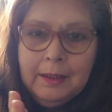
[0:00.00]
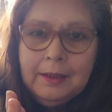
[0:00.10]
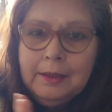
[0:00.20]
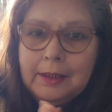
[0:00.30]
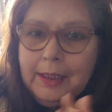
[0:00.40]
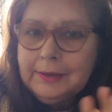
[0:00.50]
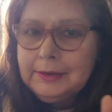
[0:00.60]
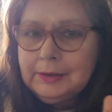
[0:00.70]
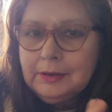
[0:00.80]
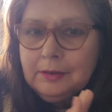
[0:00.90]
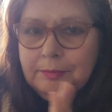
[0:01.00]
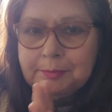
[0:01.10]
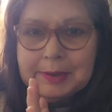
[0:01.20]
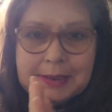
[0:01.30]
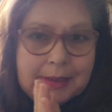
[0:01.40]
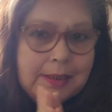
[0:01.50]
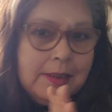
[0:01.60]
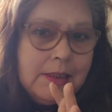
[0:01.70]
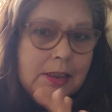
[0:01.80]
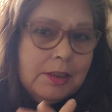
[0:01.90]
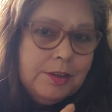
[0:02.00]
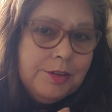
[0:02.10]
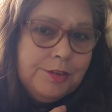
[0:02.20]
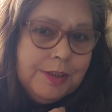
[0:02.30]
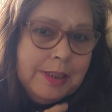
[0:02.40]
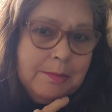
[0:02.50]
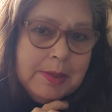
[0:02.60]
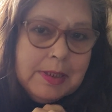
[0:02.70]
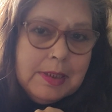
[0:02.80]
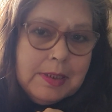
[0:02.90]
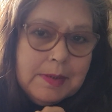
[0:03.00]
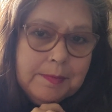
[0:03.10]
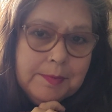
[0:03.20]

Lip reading: last of my surgical treatments